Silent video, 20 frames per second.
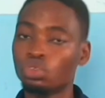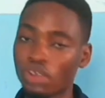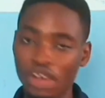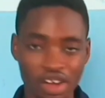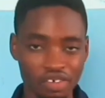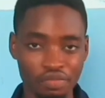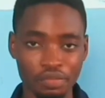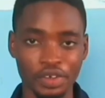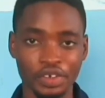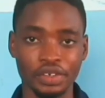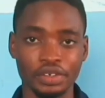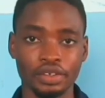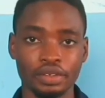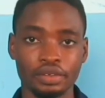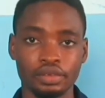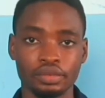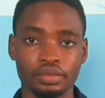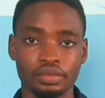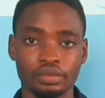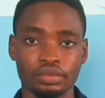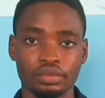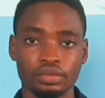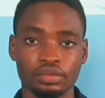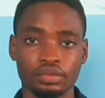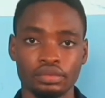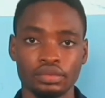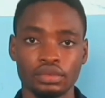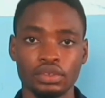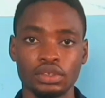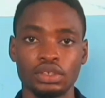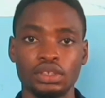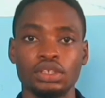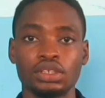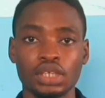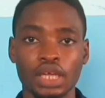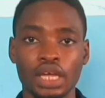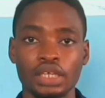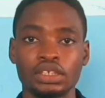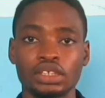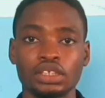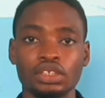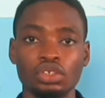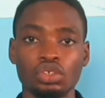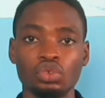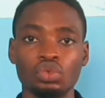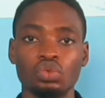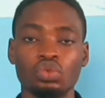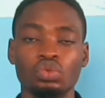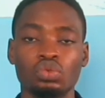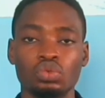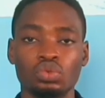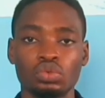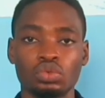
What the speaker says: You don't have money. She's asking you,